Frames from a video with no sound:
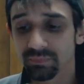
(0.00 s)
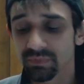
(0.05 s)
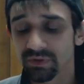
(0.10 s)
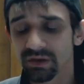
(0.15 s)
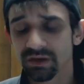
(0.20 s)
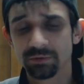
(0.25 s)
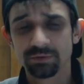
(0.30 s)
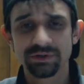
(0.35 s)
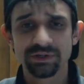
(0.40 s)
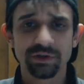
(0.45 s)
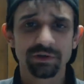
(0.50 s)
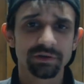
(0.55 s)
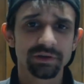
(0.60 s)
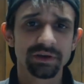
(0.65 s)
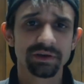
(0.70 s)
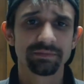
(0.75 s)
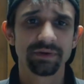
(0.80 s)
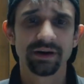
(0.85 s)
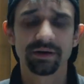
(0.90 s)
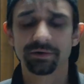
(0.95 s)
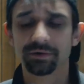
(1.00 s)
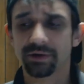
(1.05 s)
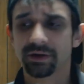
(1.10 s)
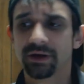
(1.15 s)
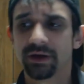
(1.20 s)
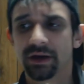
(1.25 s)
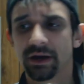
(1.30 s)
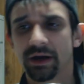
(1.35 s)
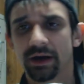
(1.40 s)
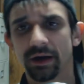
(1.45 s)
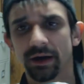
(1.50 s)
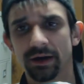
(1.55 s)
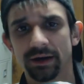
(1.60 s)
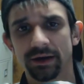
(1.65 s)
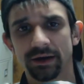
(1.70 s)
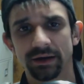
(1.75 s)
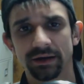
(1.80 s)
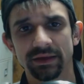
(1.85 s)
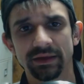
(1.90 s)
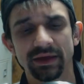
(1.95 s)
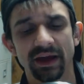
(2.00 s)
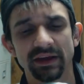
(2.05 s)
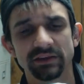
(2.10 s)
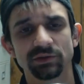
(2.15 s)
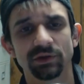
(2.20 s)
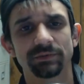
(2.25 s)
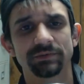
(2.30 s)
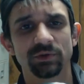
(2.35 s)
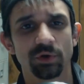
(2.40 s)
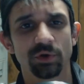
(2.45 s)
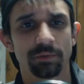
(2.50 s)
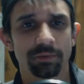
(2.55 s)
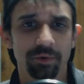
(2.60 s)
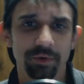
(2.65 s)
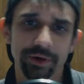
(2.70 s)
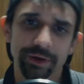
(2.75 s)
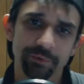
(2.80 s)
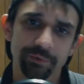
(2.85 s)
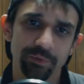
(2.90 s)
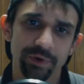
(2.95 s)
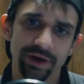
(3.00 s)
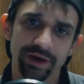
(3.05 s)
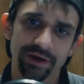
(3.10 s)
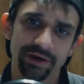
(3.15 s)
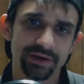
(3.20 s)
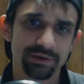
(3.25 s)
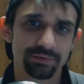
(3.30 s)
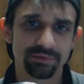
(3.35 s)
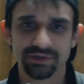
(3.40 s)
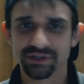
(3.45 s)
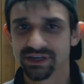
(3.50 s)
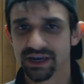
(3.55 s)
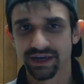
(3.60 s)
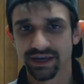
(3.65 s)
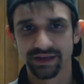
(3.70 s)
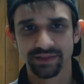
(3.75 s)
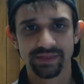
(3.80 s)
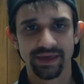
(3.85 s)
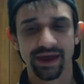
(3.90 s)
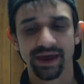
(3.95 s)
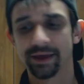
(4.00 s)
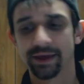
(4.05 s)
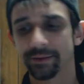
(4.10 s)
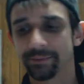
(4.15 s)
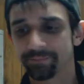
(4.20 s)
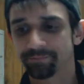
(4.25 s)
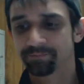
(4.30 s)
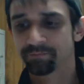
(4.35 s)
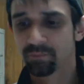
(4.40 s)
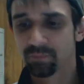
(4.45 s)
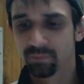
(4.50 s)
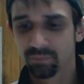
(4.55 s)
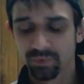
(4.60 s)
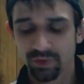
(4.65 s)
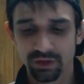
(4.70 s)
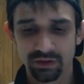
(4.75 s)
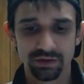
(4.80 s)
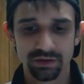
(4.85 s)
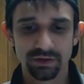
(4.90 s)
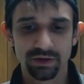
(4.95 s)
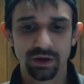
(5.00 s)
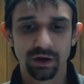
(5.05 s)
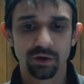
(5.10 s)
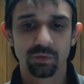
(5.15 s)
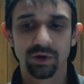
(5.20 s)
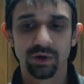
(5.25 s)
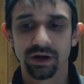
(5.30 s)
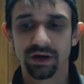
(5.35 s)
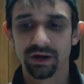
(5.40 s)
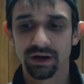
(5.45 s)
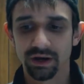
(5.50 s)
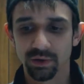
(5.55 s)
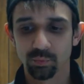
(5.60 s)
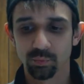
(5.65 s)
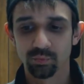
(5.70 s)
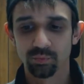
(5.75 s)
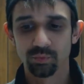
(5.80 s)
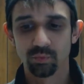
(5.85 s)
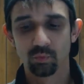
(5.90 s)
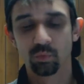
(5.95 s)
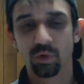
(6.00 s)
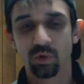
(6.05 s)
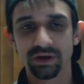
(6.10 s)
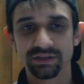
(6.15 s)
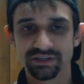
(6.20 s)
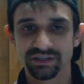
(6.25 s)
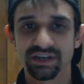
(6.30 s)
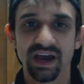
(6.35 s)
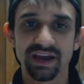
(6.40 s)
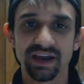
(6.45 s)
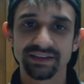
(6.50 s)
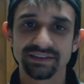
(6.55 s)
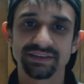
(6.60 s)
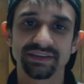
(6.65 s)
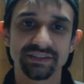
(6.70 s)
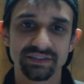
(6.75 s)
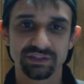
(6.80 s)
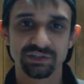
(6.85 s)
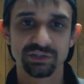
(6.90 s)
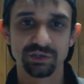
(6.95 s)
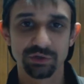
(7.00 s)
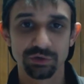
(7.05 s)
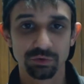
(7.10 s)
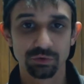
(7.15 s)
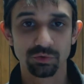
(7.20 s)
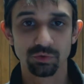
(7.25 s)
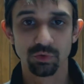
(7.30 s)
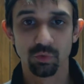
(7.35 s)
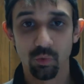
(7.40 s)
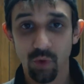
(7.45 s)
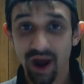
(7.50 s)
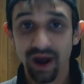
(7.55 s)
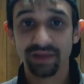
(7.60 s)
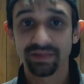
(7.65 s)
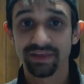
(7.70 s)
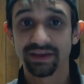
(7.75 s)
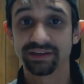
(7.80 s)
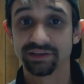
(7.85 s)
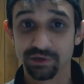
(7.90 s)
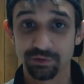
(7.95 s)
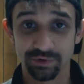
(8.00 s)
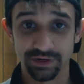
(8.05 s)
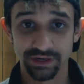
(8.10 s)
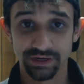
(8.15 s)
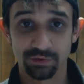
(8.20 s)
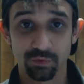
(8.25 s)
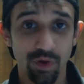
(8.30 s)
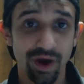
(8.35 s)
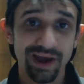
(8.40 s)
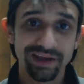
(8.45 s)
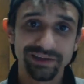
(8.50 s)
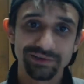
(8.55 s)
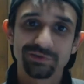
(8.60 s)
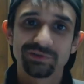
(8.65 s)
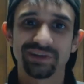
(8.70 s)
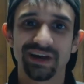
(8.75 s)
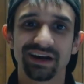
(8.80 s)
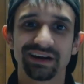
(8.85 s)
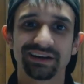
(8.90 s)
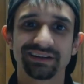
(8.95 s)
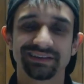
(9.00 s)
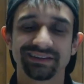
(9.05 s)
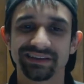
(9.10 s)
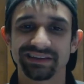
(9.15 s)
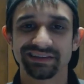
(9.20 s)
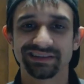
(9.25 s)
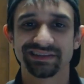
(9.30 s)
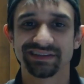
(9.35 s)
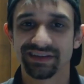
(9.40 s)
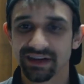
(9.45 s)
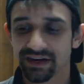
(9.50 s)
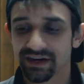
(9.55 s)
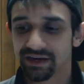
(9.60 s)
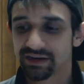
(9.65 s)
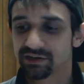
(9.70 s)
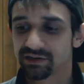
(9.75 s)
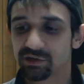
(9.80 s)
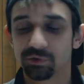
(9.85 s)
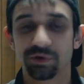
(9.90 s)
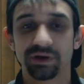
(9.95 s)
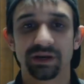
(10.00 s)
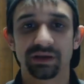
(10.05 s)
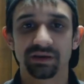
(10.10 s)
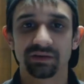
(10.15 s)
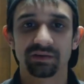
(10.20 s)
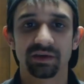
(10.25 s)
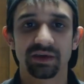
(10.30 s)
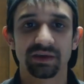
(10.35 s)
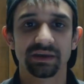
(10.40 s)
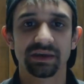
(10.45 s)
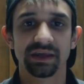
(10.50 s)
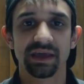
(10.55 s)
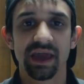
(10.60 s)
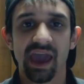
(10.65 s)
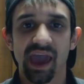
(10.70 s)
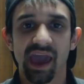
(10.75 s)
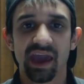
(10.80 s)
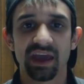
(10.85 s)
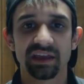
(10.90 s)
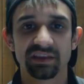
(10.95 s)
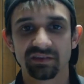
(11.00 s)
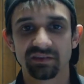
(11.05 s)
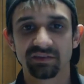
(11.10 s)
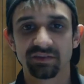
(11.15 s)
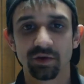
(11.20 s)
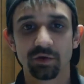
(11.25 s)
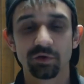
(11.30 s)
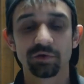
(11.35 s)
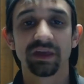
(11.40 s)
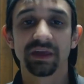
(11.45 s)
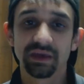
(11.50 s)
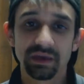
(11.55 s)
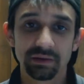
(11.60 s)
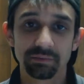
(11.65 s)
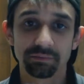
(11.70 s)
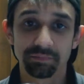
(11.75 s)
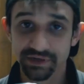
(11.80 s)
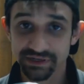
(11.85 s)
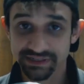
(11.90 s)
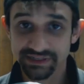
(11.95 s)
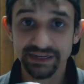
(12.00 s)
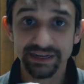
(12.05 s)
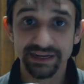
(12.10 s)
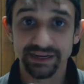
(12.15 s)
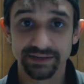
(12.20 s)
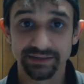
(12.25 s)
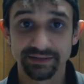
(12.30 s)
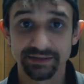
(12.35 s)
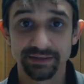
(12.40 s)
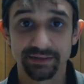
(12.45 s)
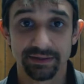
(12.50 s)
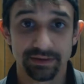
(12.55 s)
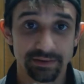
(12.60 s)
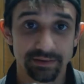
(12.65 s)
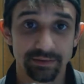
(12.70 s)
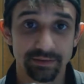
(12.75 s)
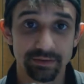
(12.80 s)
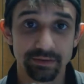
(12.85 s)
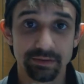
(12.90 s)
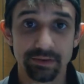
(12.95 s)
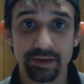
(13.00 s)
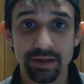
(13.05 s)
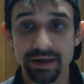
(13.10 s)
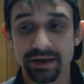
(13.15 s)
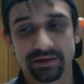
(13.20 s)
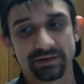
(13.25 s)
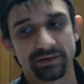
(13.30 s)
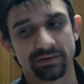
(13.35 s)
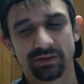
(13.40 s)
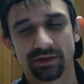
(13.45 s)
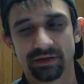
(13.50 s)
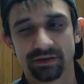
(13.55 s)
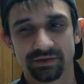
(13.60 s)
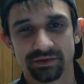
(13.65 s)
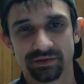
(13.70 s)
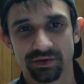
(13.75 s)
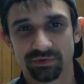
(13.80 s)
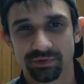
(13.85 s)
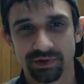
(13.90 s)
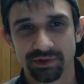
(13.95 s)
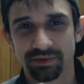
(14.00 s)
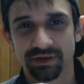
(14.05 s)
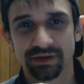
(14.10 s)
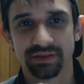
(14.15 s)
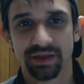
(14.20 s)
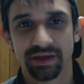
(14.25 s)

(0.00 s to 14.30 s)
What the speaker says: He was talking about, he got up to a point where he was saying that, what scientists do, why they do it. Why do scientists do it? And it's so they can predict. And you're thinking to yourself, what do you mean?